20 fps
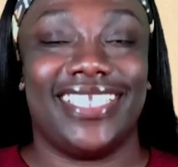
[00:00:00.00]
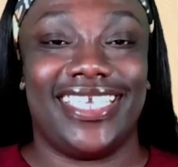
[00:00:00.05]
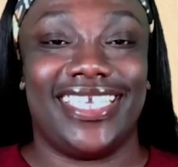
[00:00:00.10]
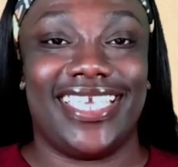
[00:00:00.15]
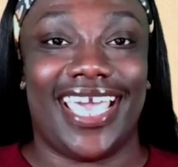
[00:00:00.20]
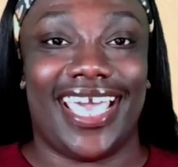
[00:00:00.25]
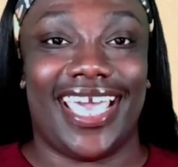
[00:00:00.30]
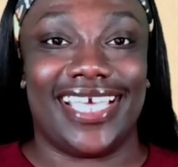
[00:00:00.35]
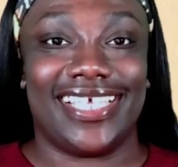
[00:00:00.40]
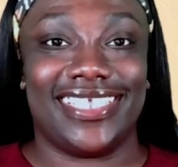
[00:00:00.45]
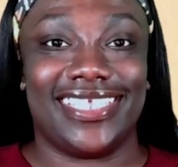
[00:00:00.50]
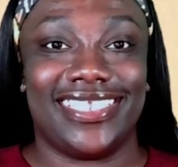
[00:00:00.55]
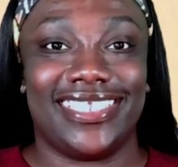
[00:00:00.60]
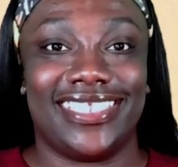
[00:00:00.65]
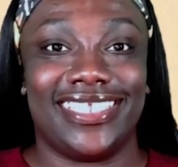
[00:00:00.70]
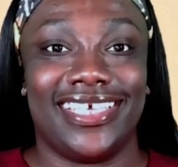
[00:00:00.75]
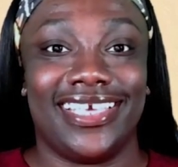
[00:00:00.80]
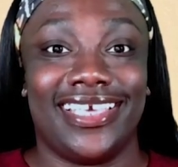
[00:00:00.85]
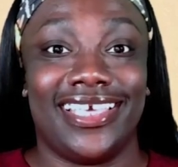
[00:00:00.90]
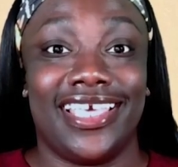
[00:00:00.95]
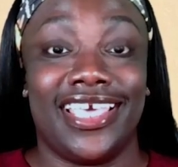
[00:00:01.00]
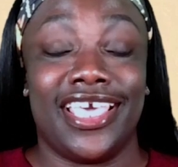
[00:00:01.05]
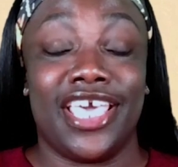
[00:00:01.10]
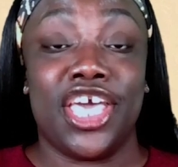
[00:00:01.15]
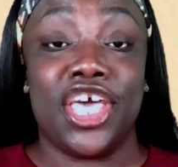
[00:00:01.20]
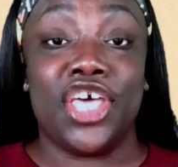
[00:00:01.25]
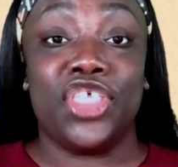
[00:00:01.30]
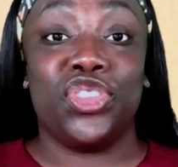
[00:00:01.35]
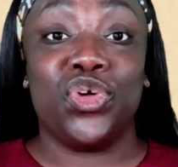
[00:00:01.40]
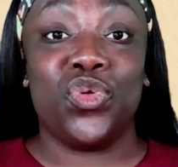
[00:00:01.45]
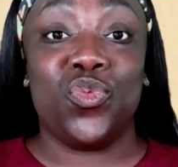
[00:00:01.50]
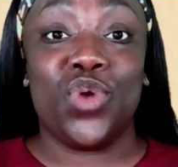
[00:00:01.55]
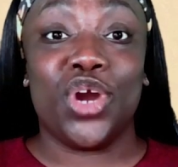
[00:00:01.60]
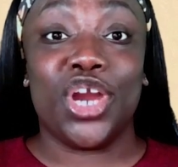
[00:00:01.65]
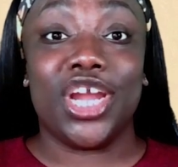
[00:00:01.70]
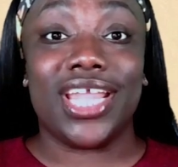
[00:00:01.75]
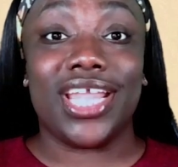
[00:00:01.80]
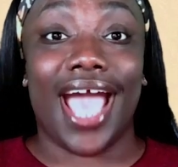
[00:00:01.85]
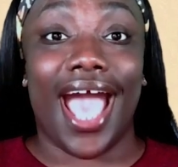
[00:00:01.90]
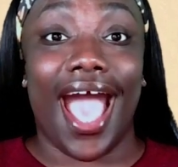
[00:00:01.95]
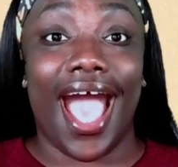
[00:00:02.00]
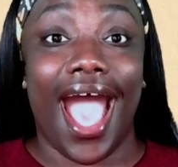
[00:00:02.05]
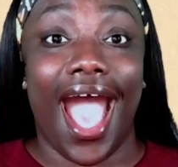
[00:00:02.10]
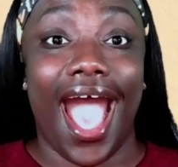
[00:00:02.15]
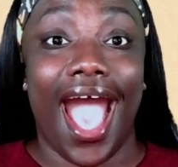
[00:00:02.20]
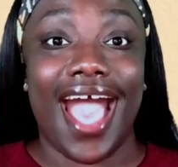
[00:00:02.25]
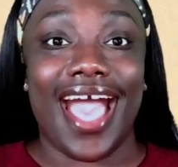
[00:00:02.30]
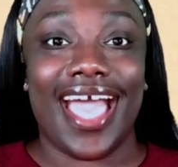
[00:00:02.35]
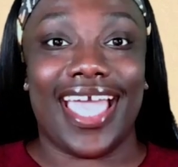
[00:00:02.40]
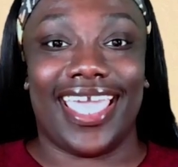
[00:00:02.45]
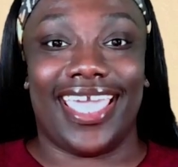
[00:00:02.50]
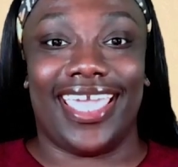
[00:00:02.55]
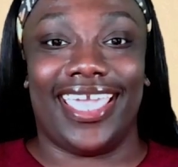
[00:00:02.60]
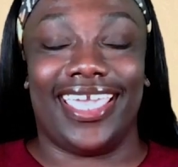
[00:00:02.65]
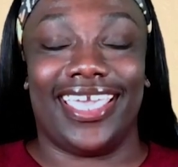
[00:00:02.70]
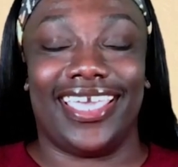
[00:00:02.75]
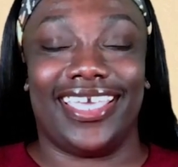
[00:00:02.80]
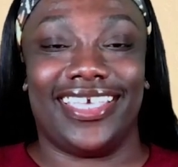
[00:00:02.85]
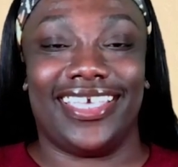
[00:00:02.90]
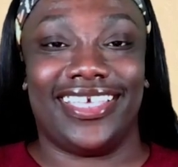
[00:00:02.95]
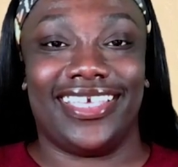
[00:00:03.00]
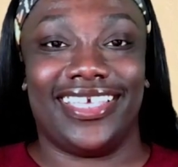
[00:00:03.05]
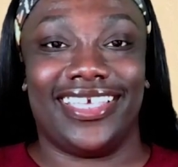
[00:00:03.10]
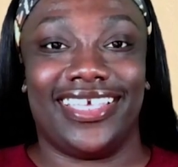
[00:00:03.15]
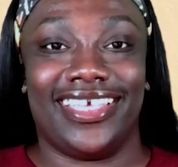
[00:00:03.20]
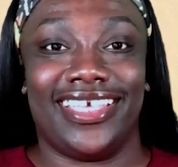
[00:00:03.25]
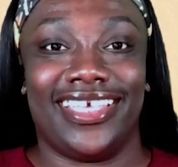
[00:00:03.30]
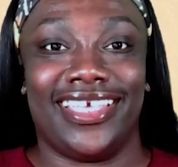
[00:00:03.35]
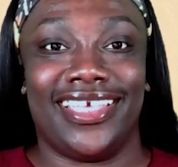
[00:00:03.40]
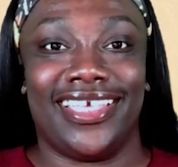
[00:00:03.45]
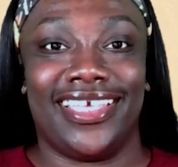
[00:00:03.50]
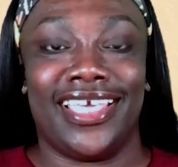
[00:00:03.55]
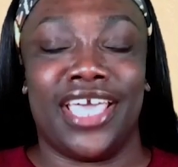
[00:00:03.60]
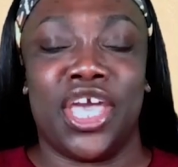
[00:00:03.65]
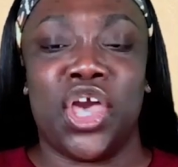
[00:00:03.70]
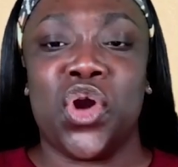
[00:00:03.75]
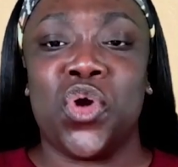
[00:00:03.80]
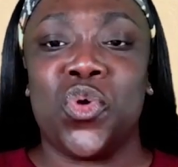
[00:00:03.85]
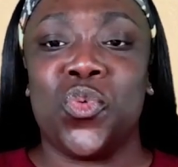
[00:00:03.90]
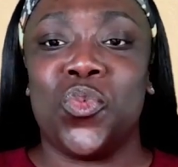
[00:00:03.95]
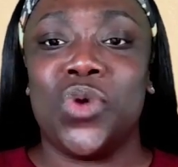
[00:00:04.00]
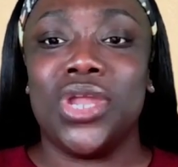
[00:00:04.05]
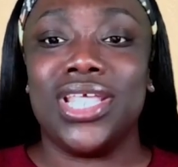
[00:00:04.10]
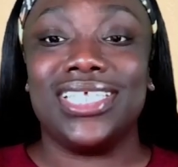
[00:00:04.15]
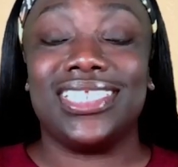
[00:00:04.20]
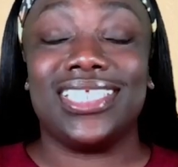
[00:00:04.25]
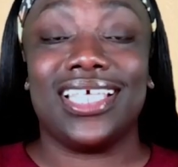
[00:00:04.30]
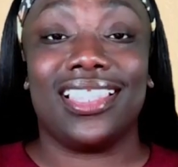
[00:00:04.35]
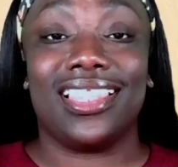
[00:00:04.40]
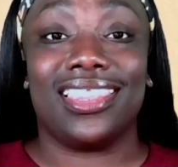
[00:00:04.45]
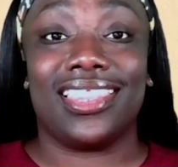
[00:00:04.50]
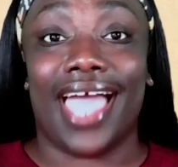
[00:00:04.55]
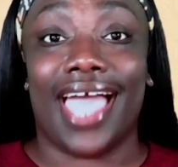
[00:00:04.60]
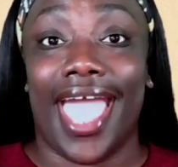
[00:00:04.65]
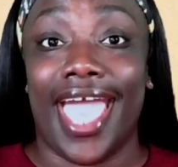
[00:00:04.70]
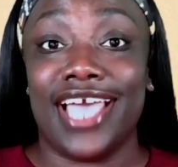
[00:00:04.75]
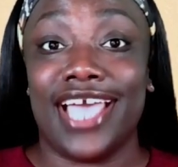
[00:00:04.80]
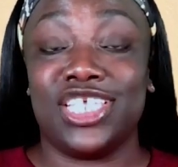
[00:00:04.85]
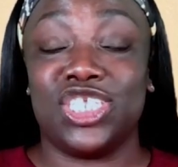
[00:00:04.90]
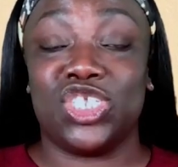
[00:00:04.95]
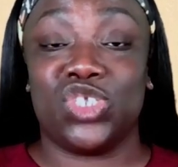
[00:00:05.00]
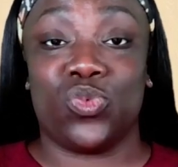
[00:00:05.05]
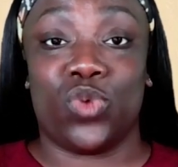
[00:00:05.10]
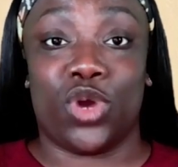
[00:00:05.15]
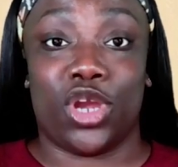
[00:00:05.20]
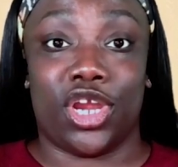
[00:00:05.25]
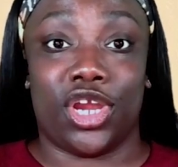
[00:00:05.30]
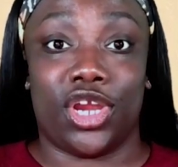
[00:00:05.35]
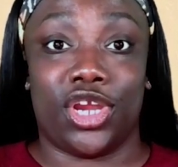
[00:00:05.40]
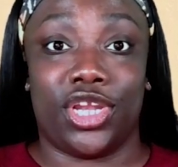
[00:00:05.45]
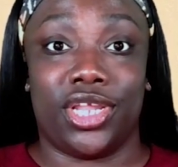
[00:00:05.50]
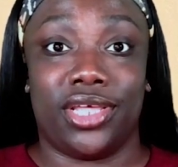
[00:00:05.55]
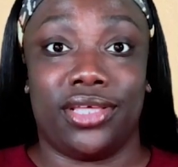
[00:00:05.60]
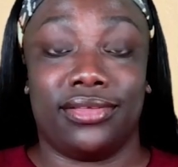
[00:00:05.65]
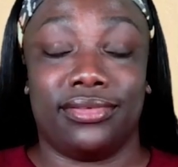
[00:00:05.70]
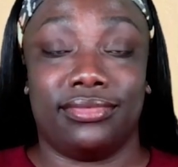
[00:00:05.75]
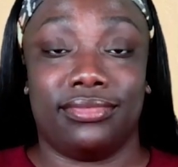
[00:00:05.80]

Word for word: Yes, the word I. What is the last word?